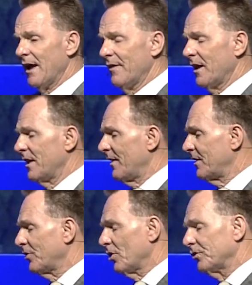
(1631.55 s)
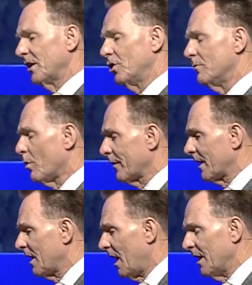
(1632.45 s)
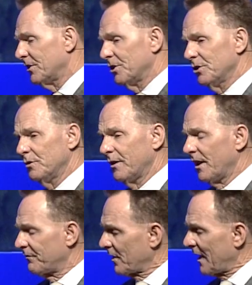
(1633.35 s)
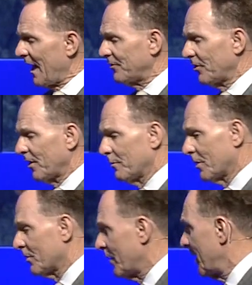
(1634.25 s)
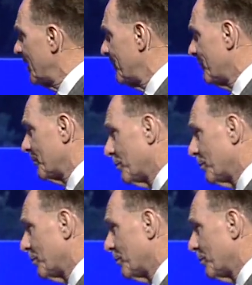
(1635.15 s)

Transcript: and they, they thought they knew more than God knew, and they forgot that they were created for